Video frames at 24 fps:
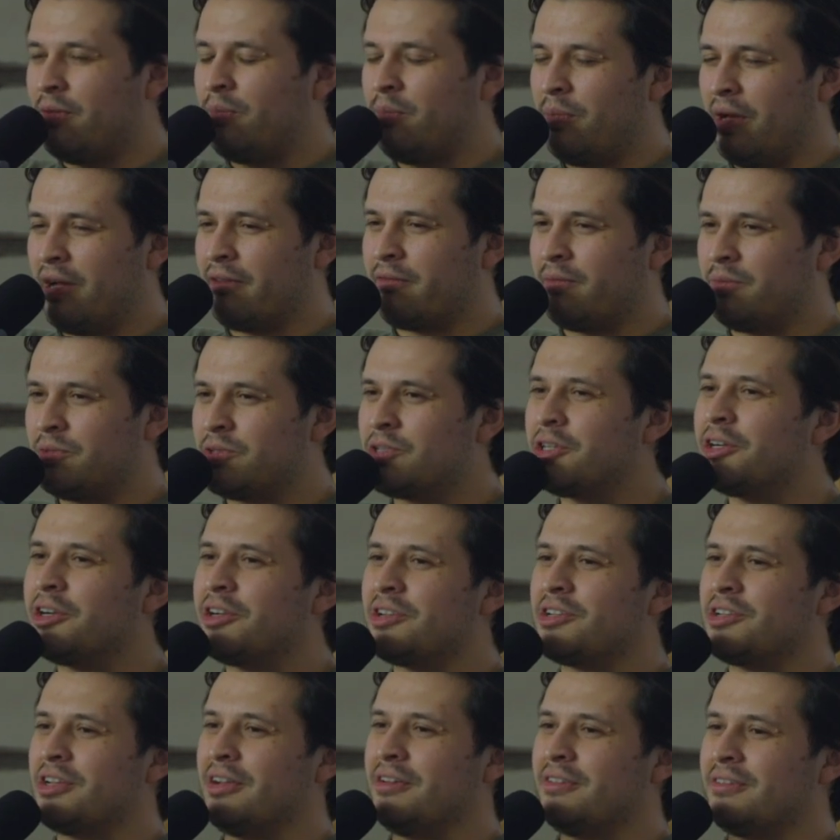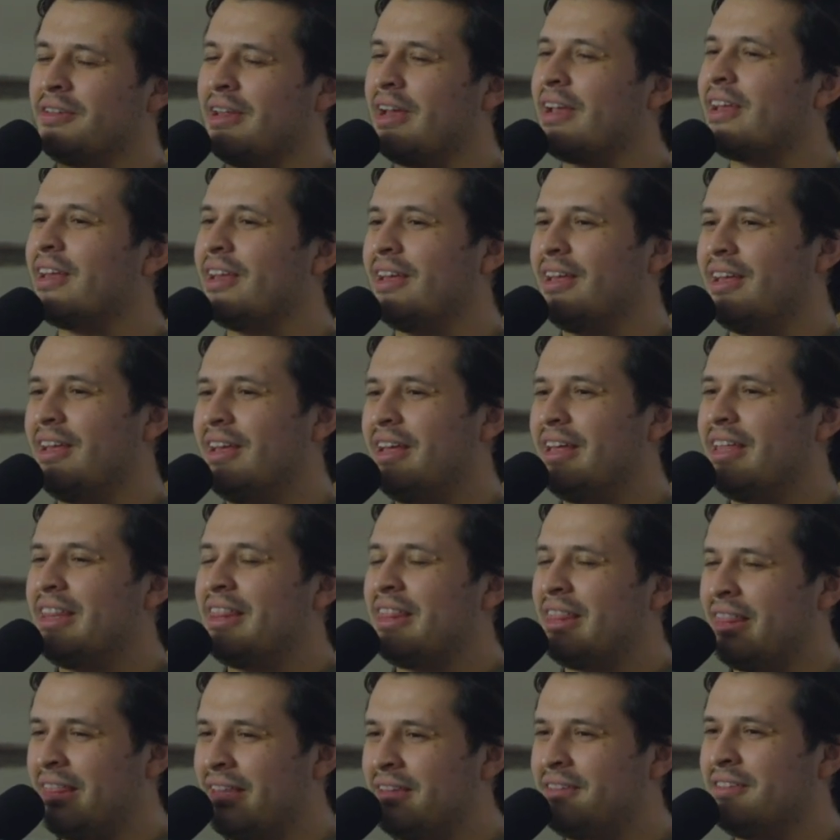back from church, and I was like,
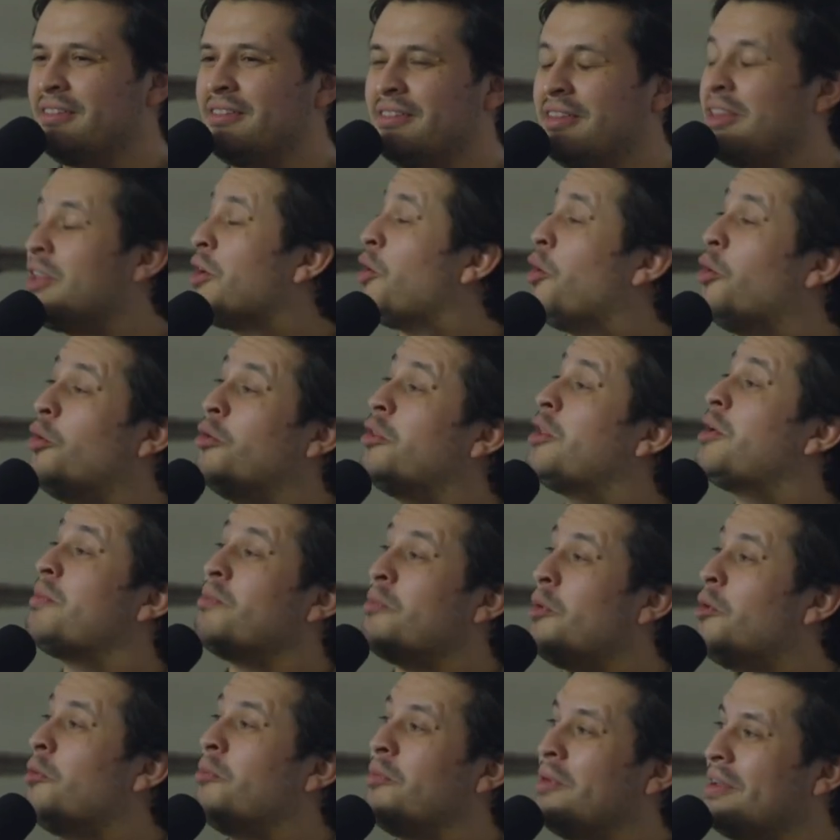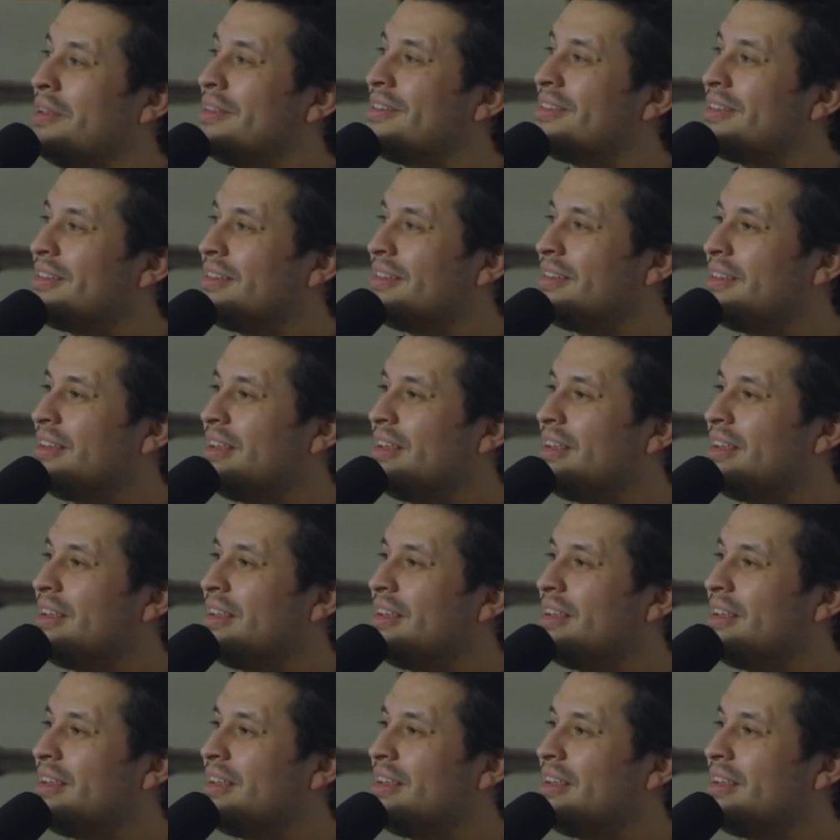this is the only moment